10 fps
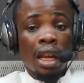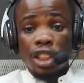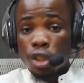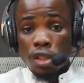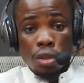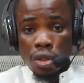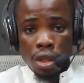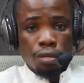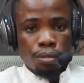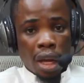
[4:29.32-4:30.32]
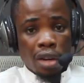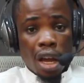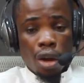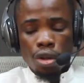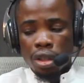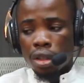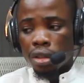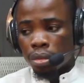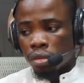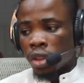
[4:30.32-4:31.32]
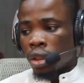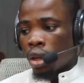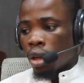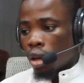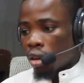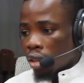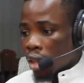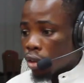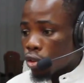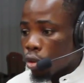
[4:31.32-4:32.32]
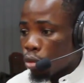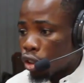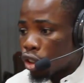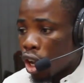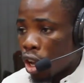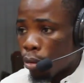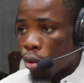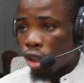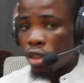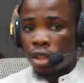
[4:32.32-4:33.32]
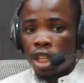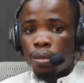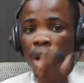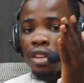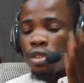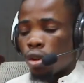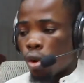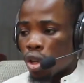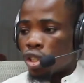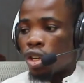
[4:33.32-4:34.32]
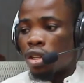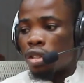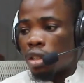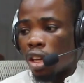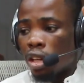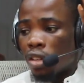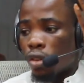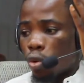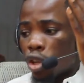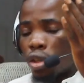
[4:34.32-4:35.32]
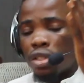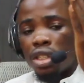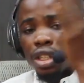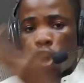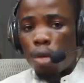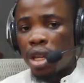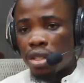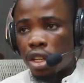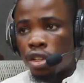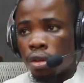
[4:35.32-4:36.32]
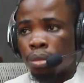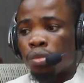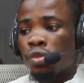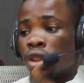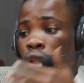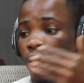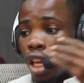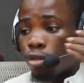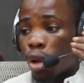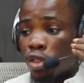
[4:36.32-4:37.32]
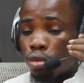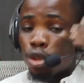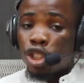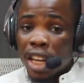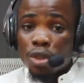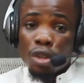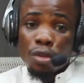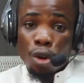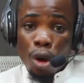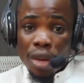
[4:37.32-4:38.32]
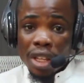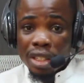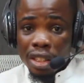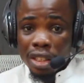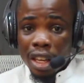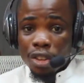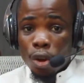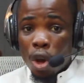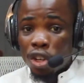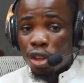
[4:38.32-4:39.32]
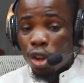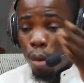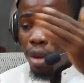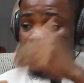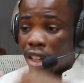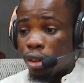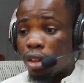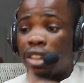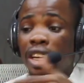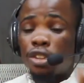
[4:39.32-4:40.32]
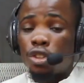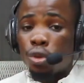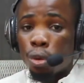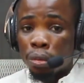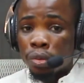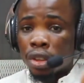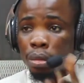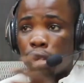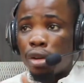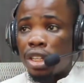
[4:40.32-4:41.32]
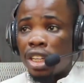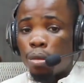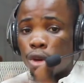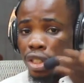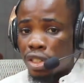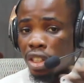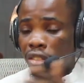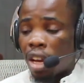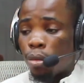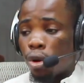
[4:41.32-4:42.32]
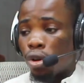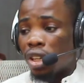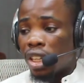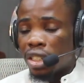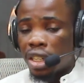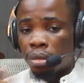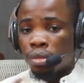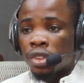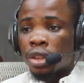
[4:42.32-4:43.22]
And adjust yourself accordingly. Sure. All right, thank you so much. We'll just keep asking your questions. You can leave a question in the comment section. If you are too shy to leave your comments, question in the comment section, send it to me on DM on Instagram or on LinkedIn,